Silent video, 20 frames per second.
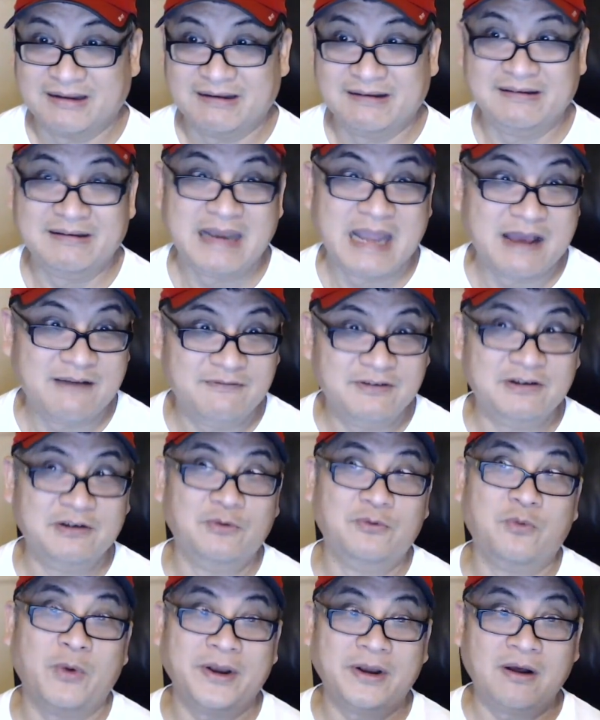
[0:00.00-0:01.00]
never
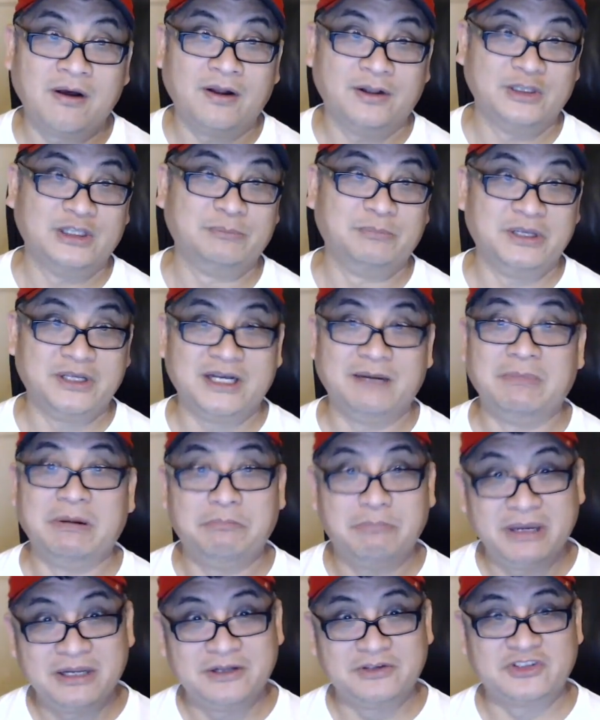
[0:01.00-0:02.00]
went on to become a
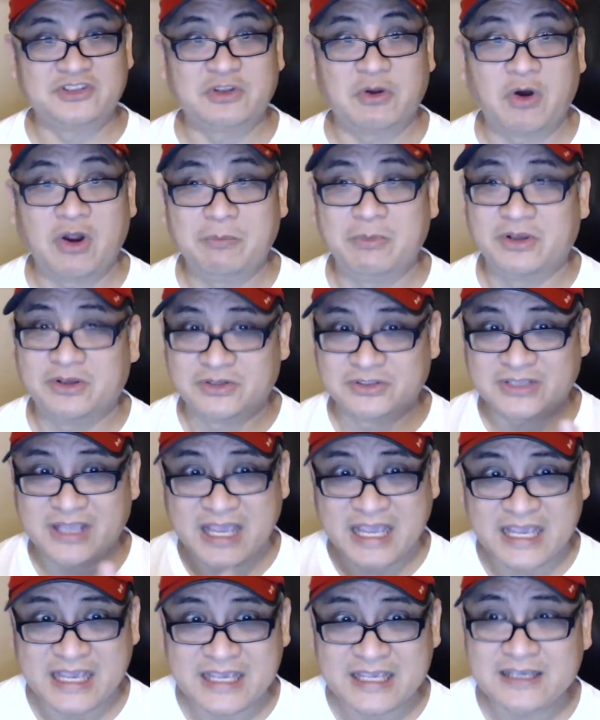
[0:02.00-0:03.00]
bigger star because
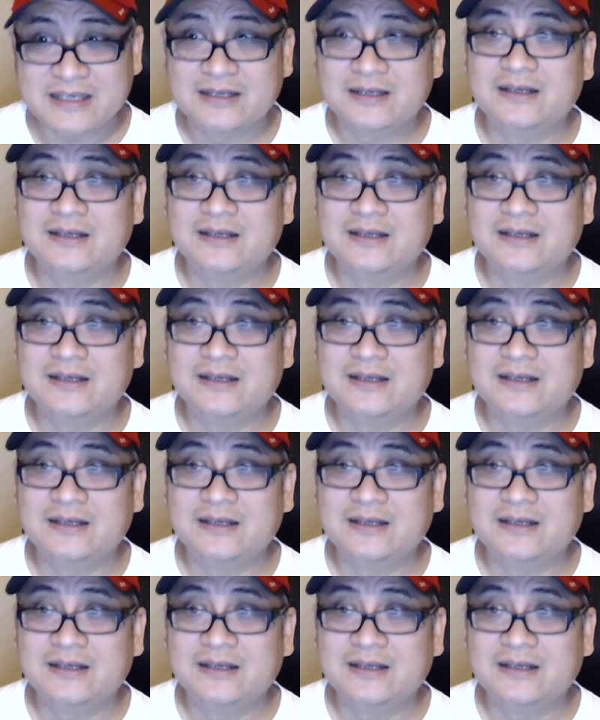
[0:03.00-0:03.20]
A,